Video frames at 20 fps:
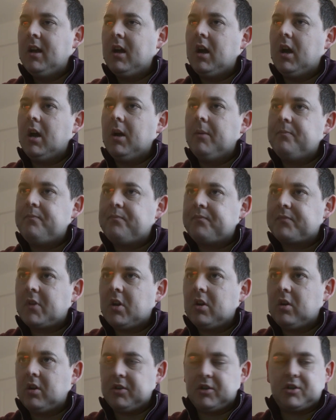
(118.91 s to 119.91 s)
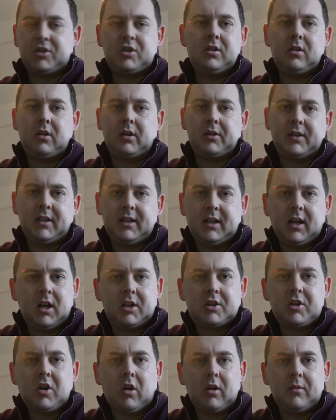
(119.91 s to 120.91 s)
like
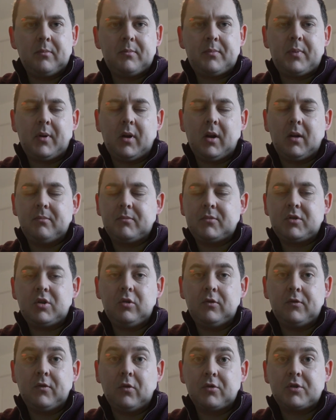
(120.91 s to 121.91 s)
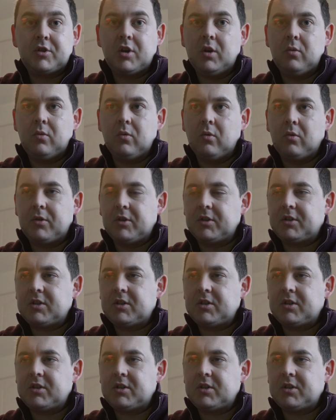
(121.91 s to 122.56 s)
the Type 242 or the